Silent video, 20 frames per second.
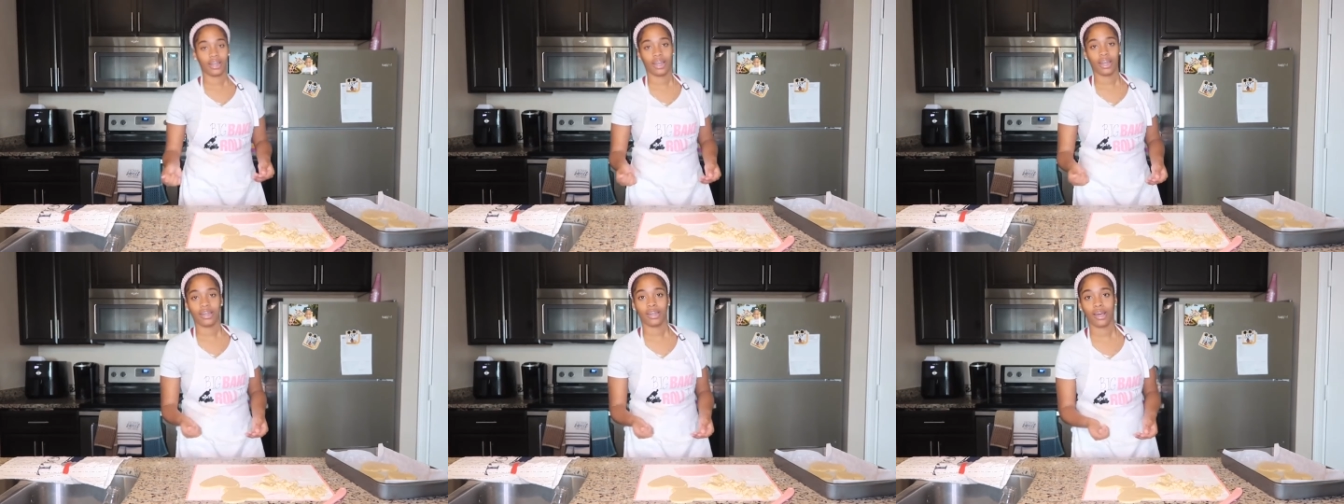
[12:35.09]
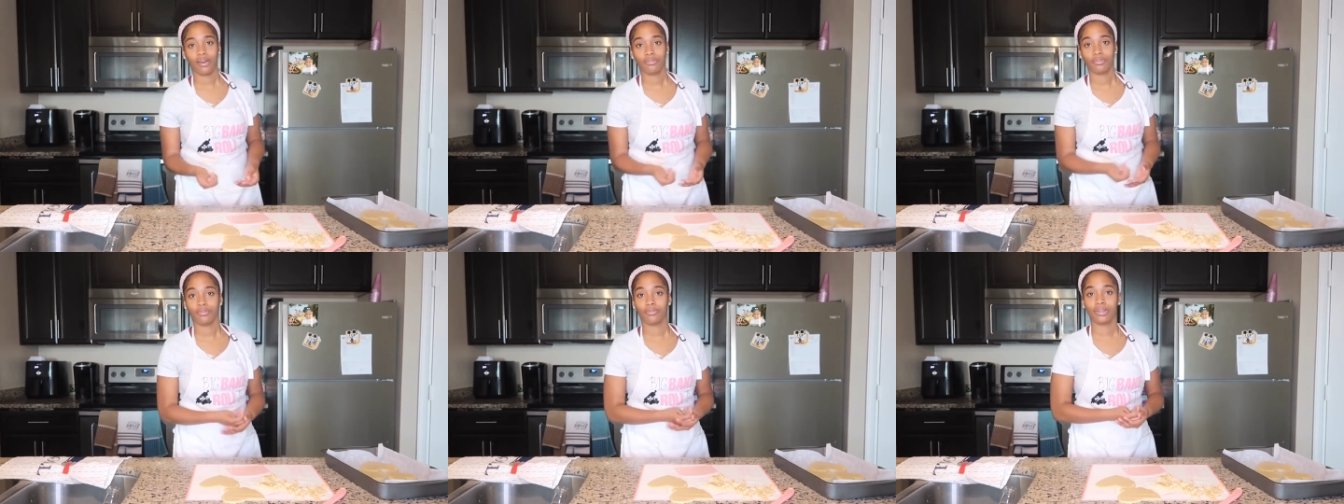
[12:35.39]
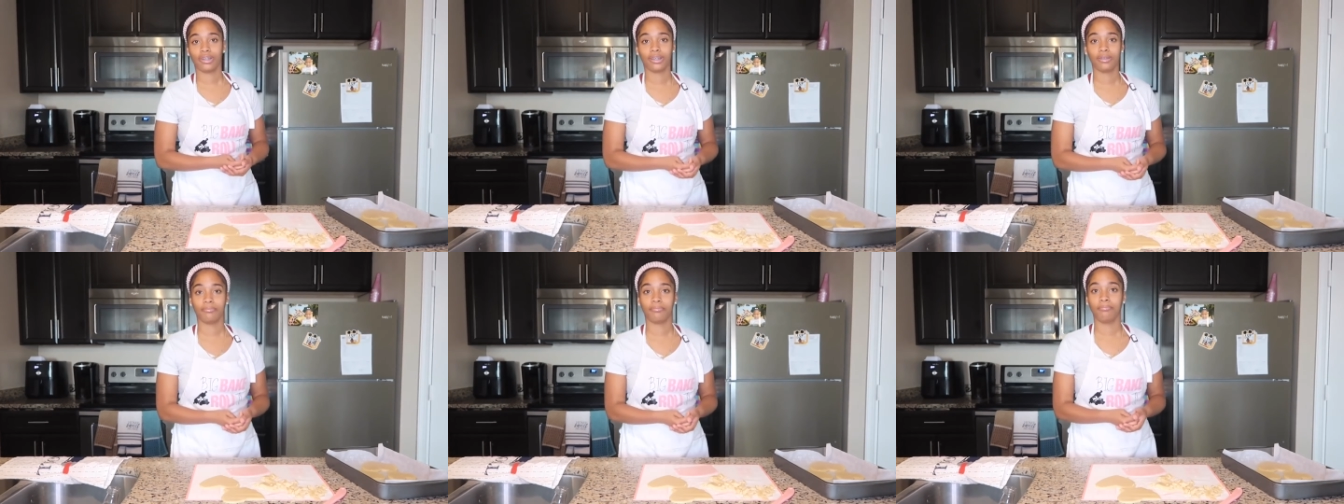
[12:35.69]
and I was
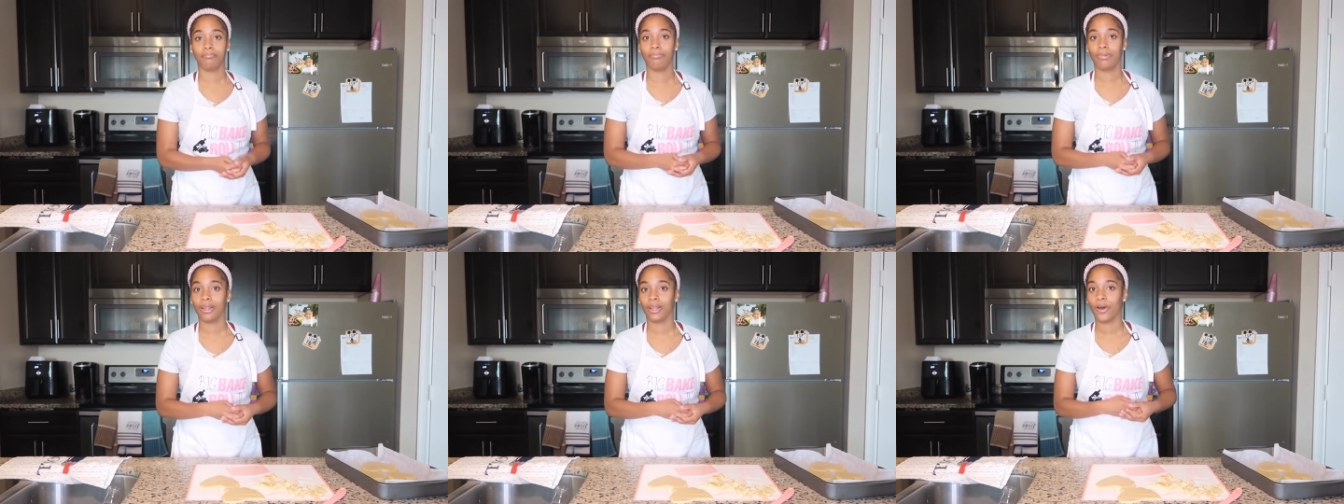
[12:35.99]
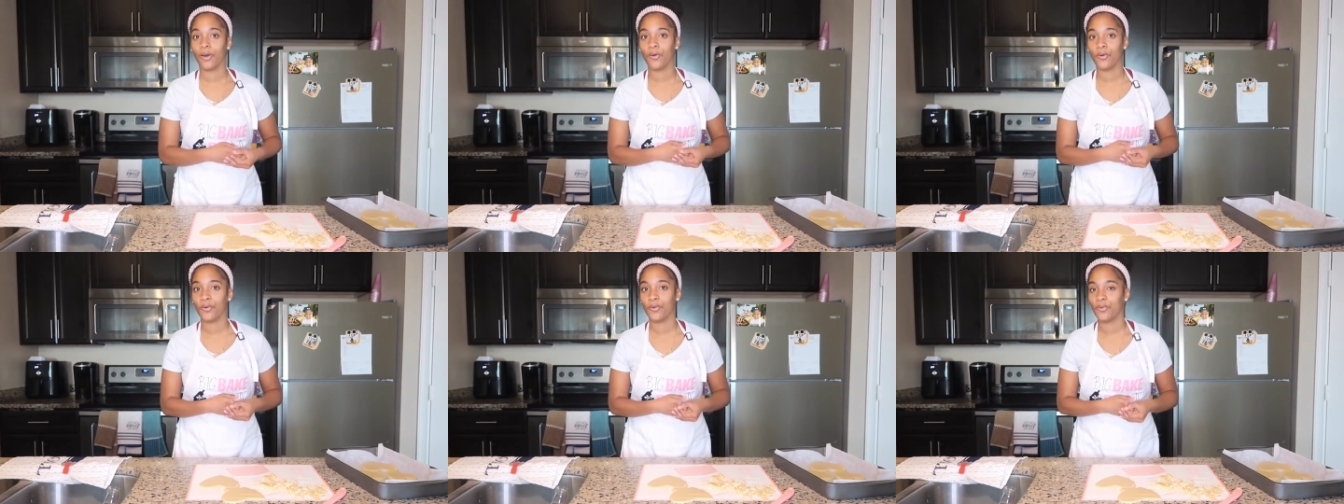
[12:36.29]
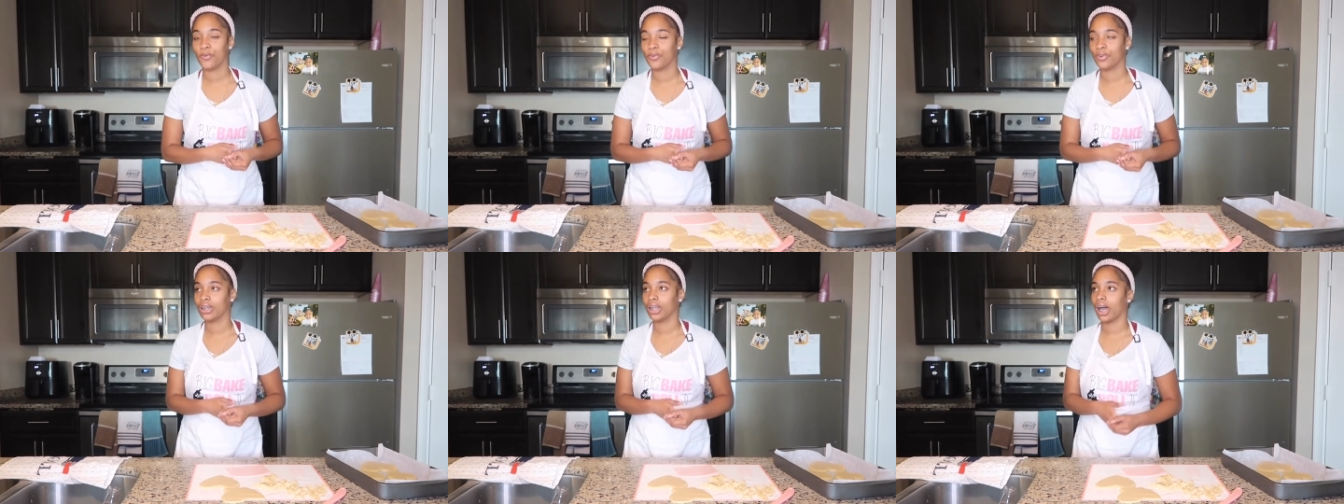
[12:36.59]
really
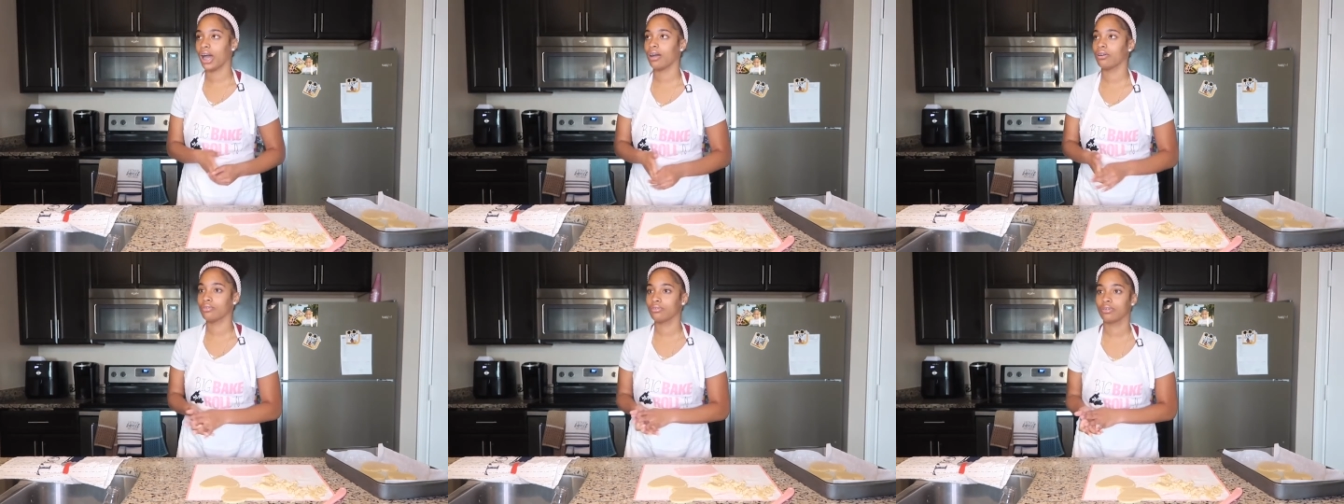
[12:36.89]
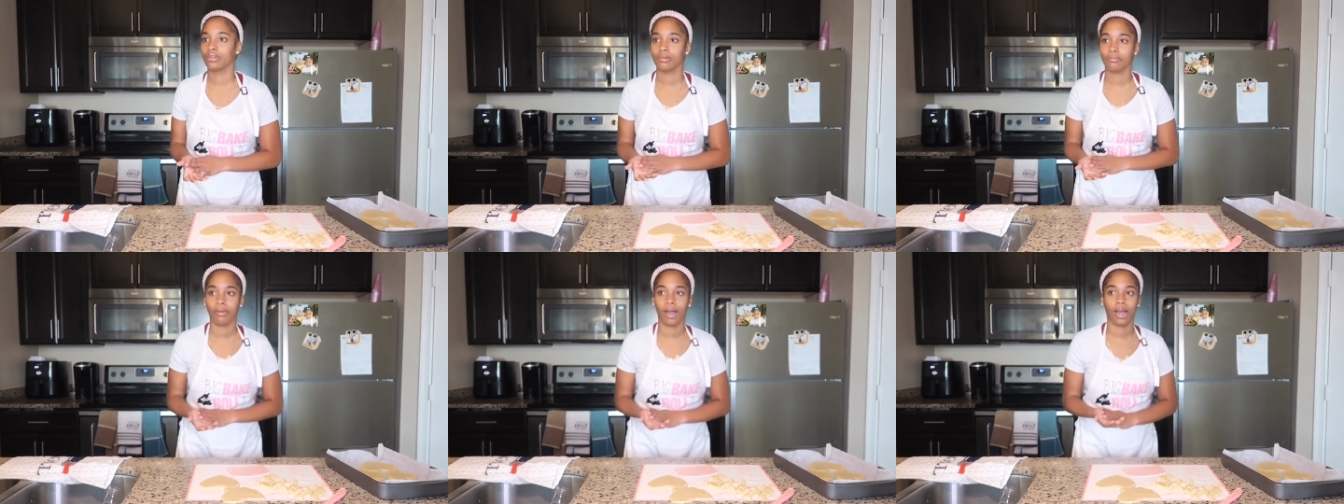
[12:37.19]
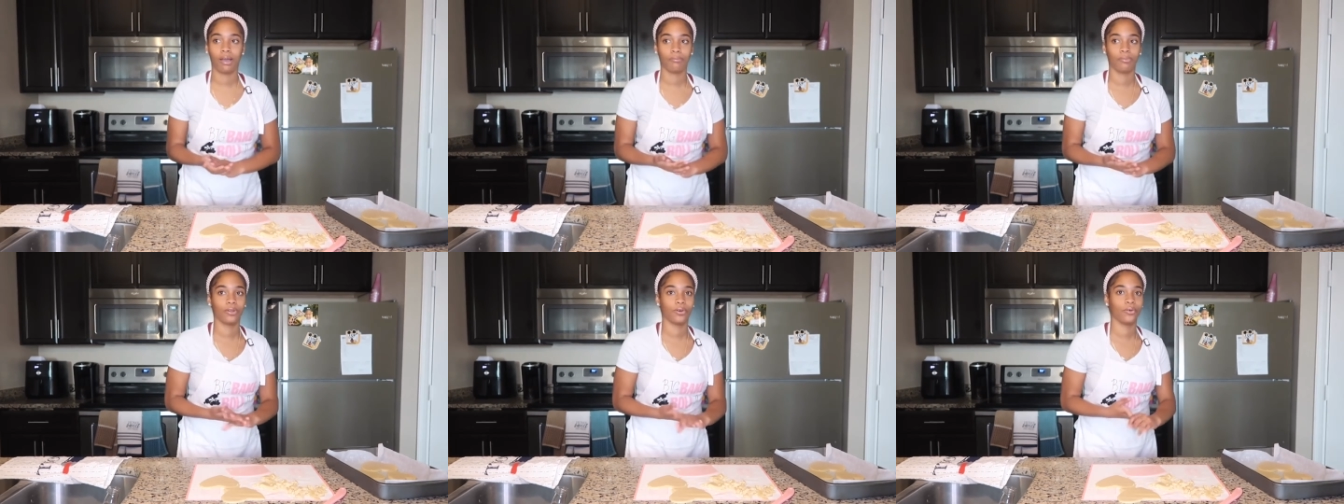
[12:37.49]
blown, like I was really
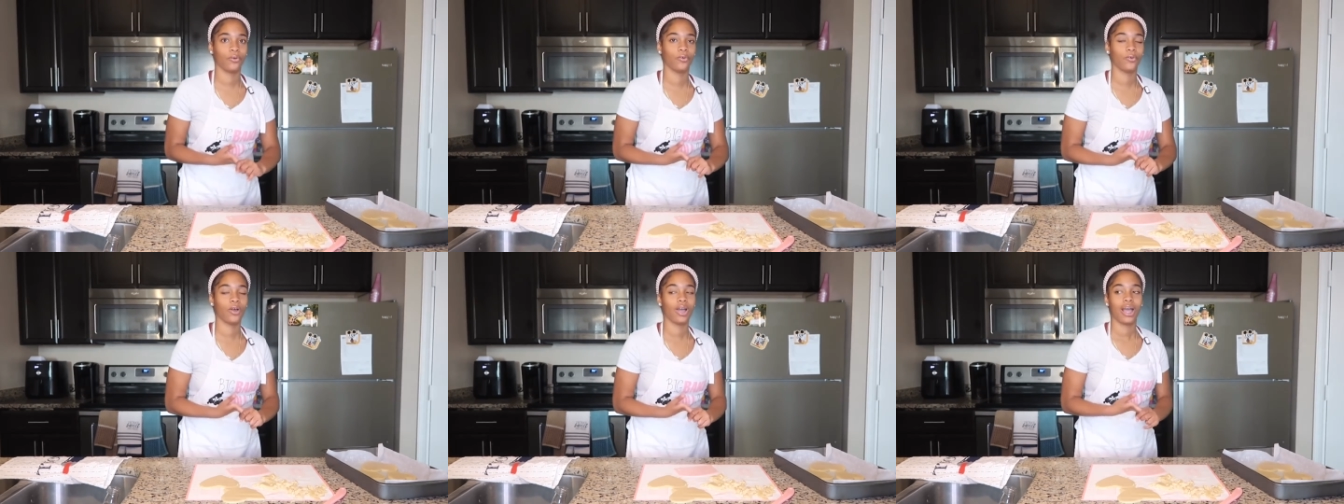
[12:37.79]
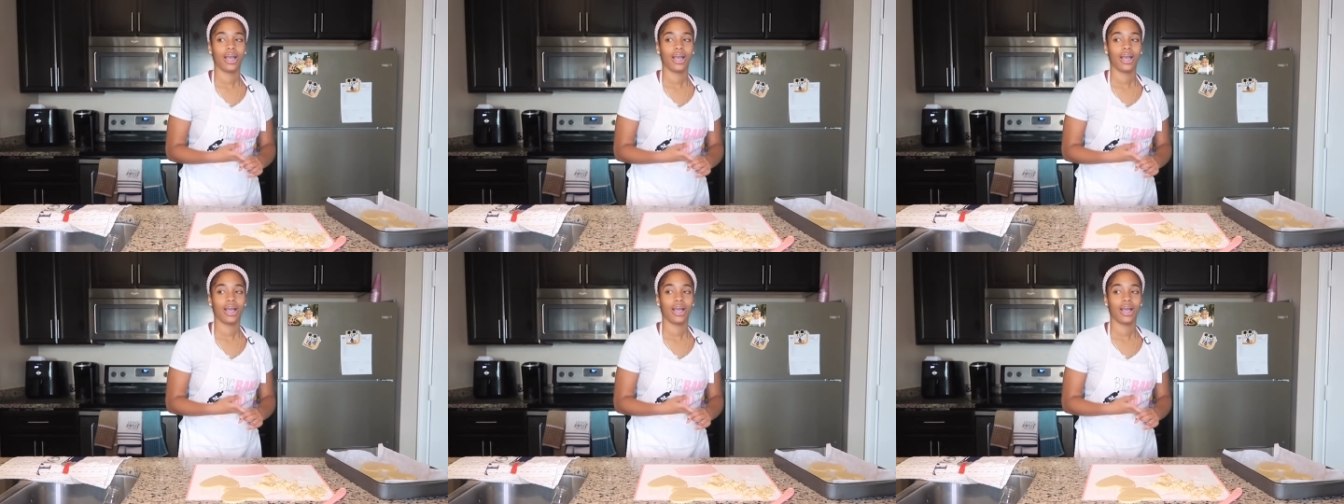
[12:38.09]
mind blown.